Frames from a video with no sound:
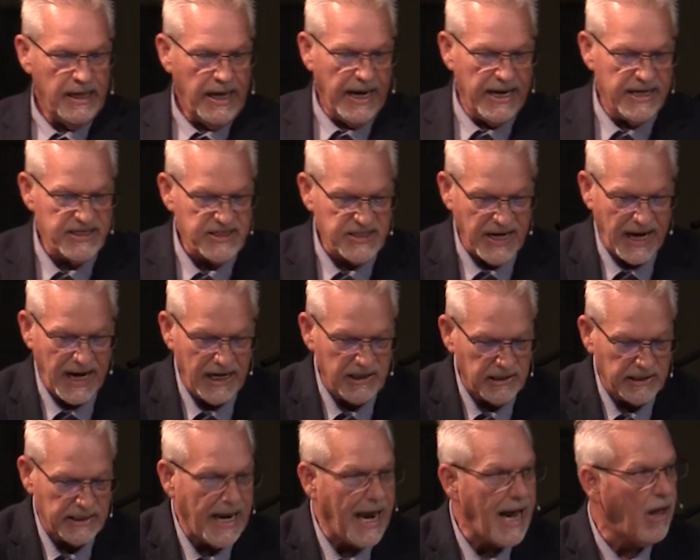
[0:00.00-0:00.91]
he's
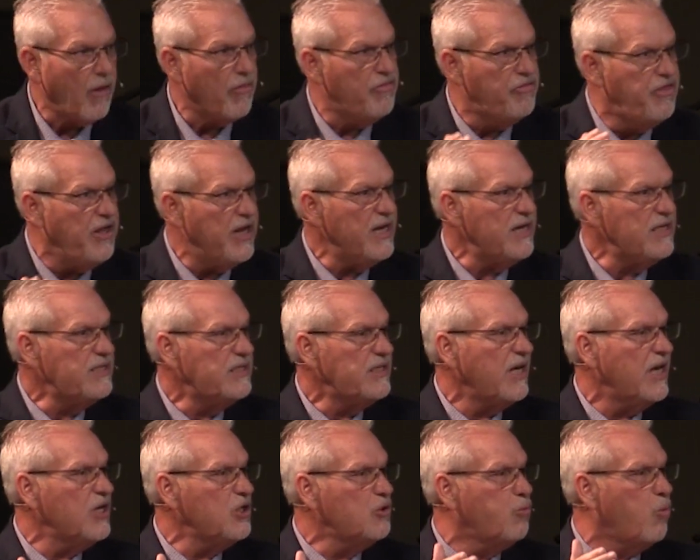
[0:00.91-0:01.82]
saying, now this
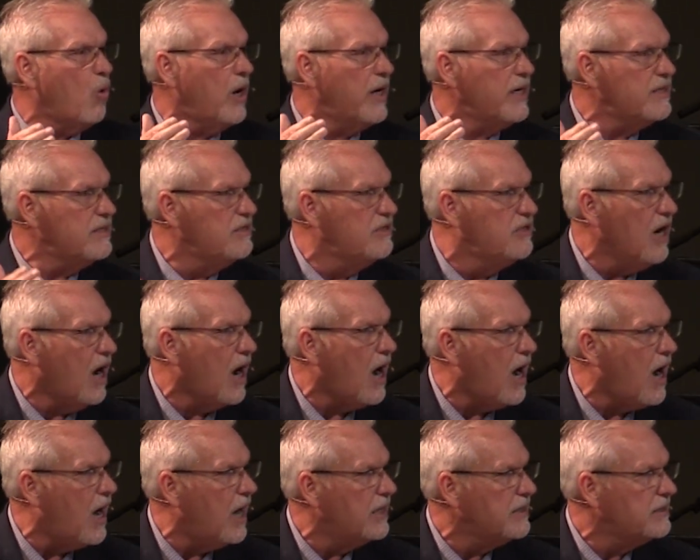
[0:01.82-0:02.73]
is what
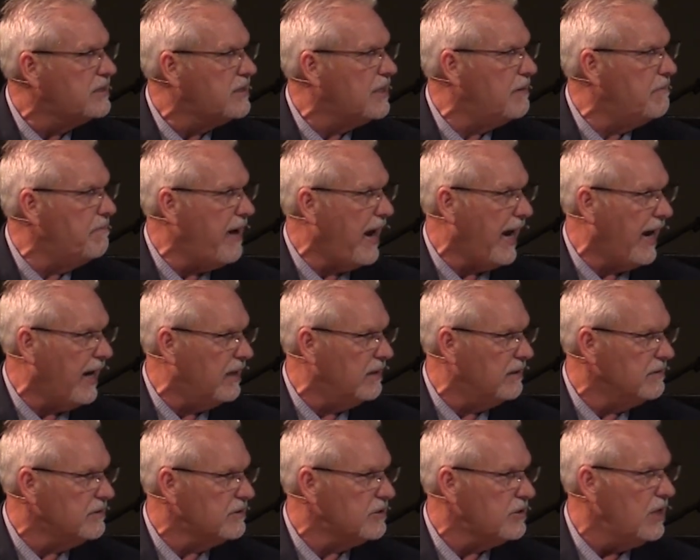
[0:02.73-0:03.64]
God
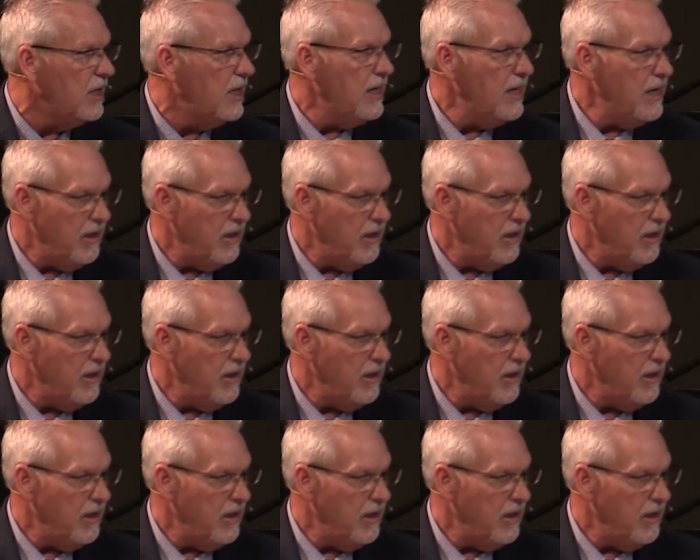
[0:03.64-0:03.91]
commands.